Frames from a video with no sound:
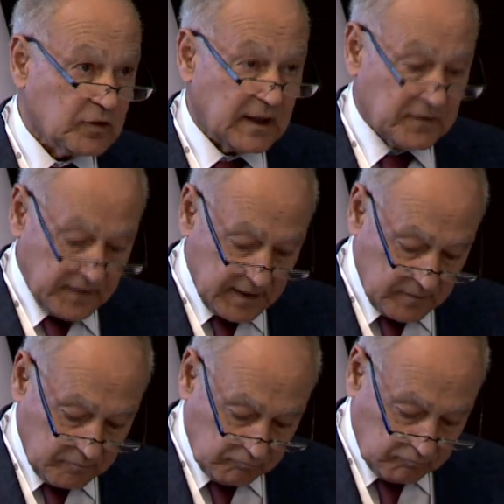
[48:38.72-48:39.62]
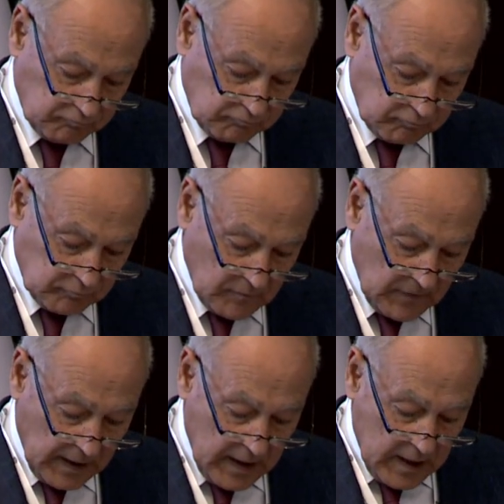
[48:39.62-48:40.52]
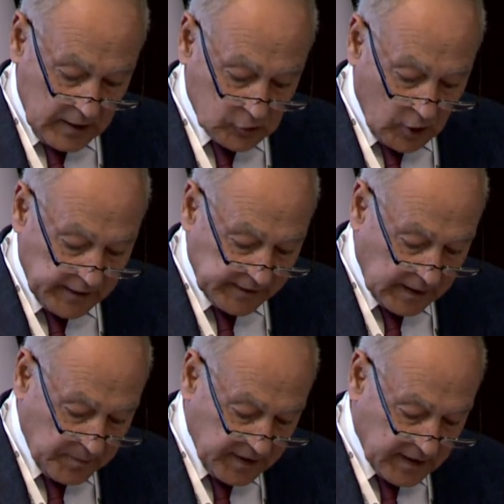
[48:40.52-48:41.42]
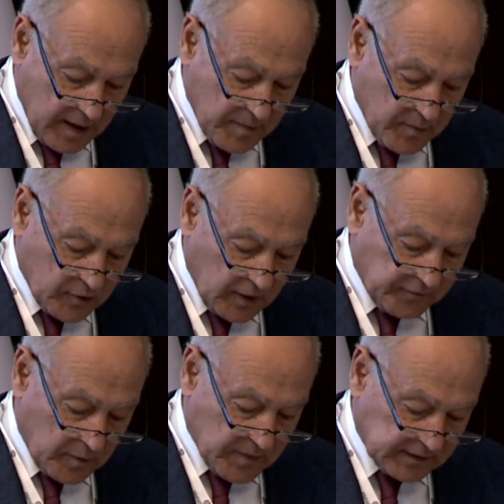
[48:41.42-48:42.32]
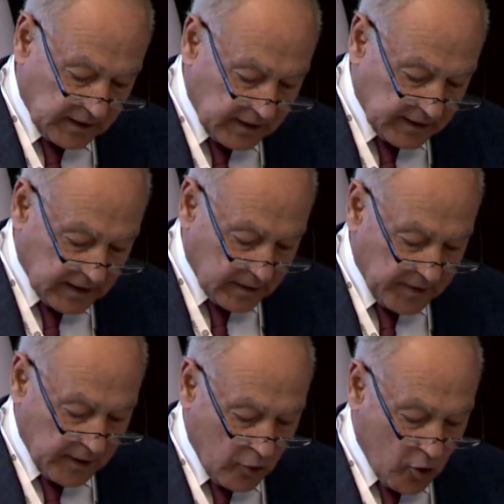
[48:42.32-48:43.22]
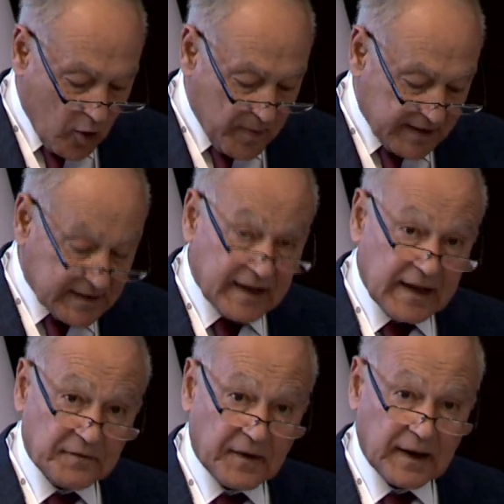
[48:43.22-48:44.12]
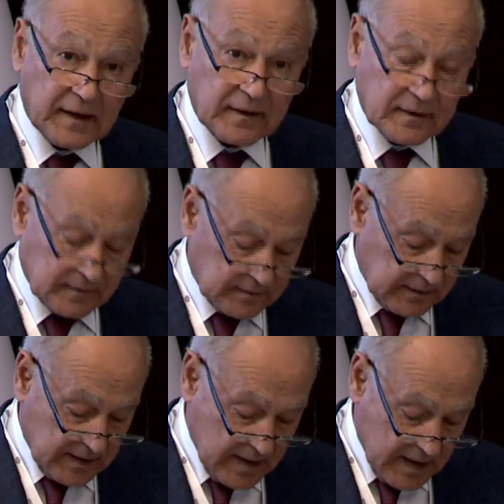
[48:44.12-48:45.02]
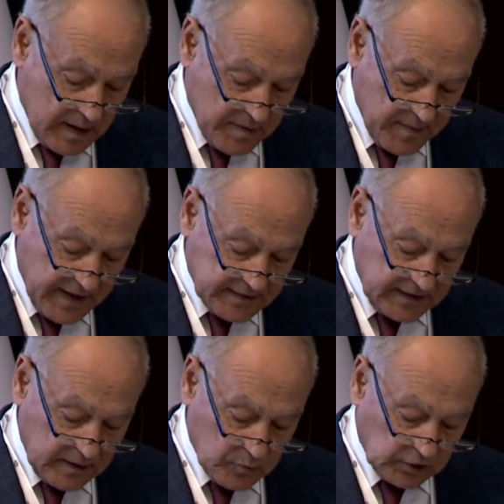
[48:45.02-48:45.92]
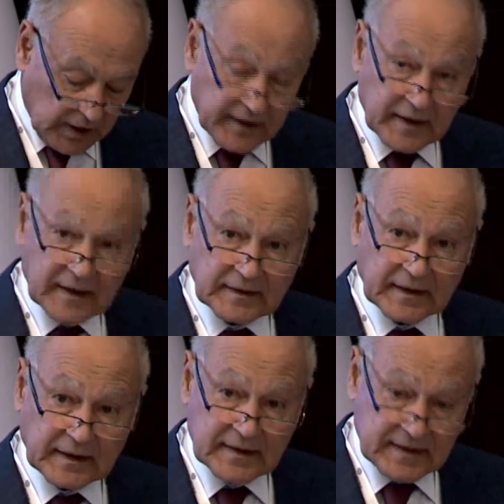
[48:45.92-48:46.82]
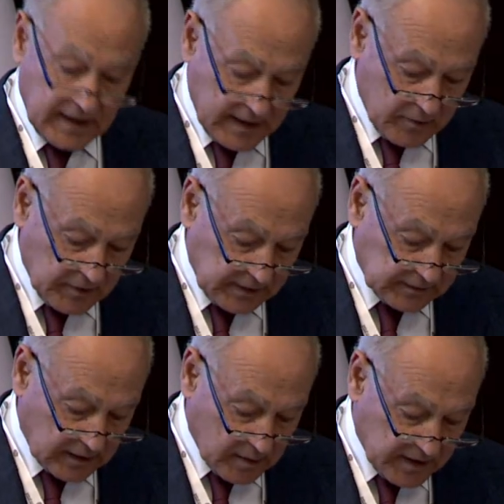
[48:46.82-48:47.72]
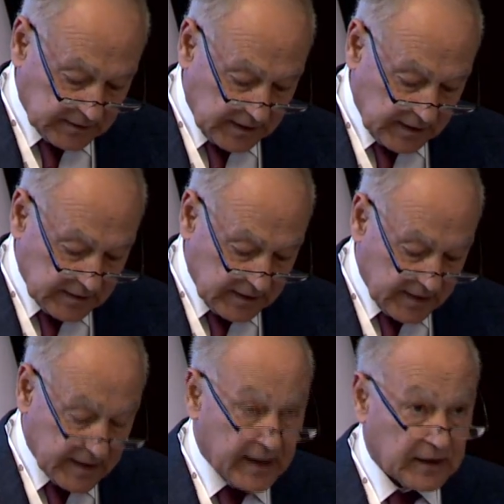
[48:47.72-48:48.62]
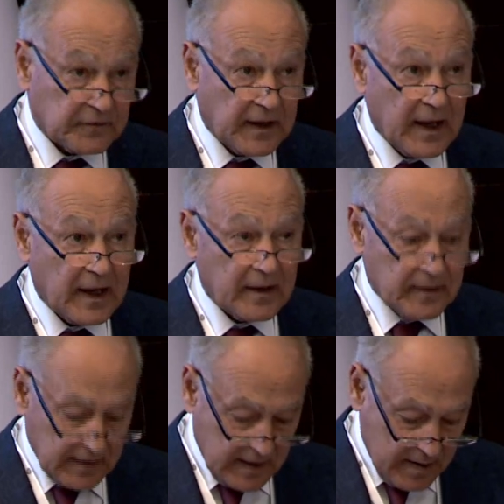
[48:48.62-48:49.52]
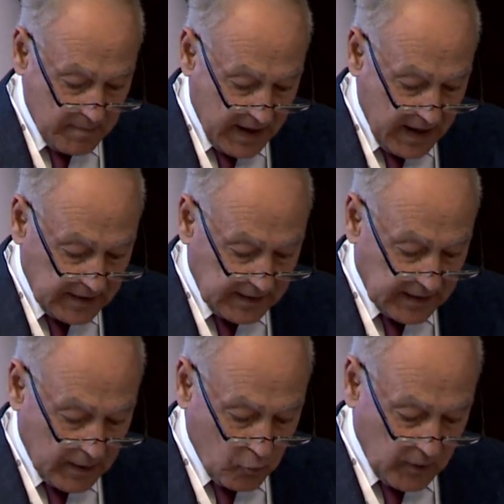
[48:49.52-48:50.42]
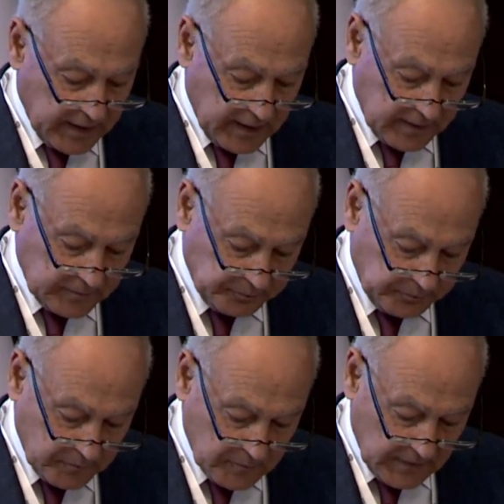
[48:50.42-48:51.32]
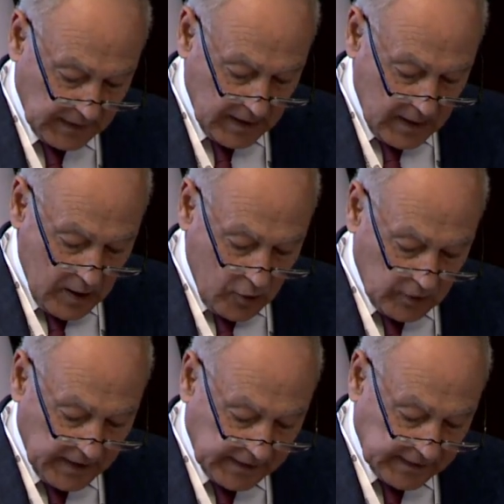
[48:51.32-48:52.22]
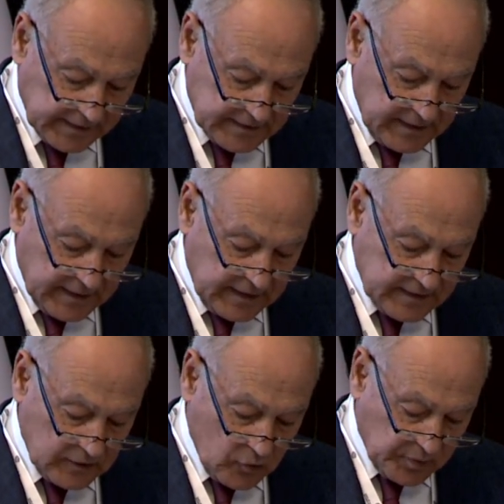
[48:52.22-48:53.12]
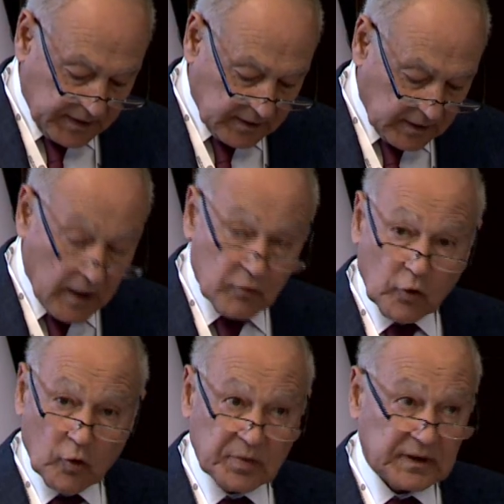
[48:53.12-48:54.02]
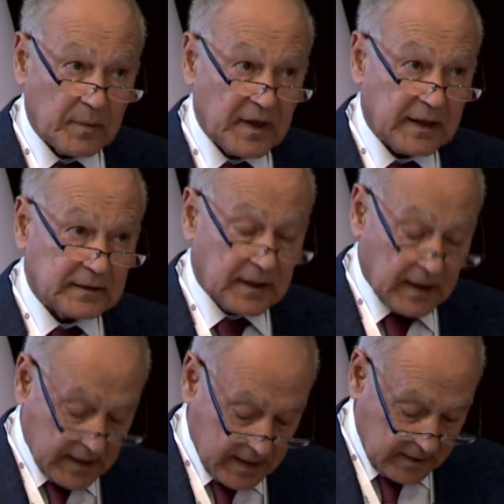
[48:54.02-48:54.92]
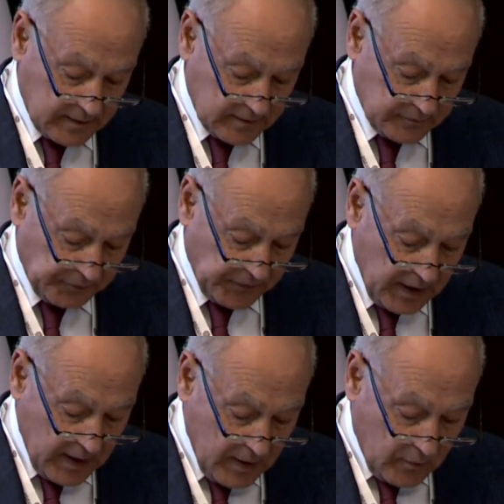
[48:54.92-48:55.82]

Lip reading: We don't know where this angry river will take us. The biggest questions in the Arabic world is, what should we do in front of those changes and variables that we have no idea where it will lead us to. So there are many things that can be said.